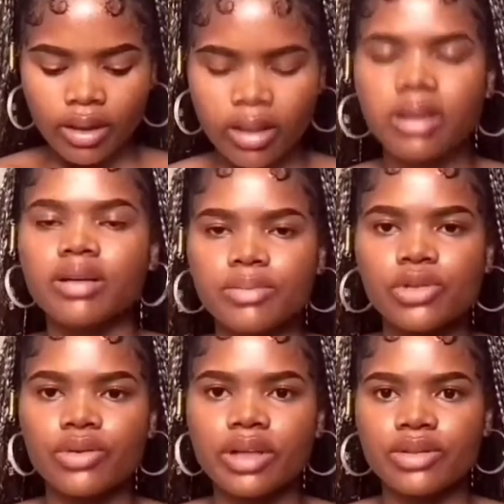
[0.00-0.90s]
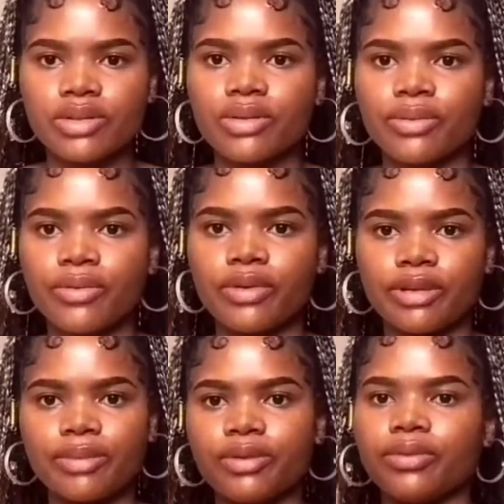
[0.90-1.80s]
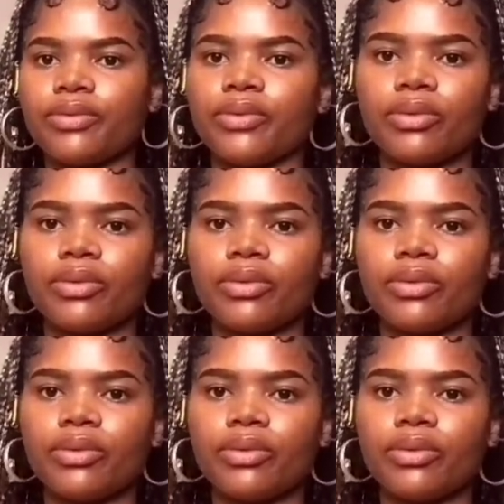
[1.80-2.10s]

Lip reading: Okay, I'm sure you guys know how to fold up into 4.